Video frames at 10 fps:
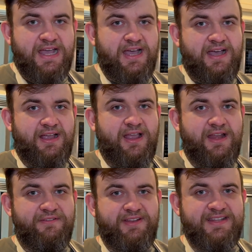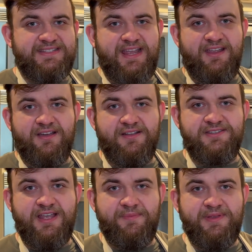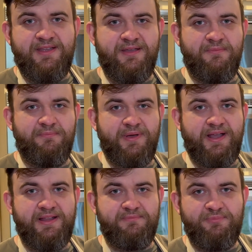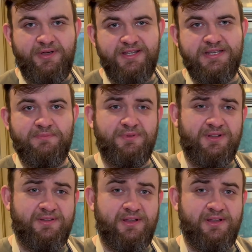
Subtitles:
Kind of an insane concept, but pretty simple.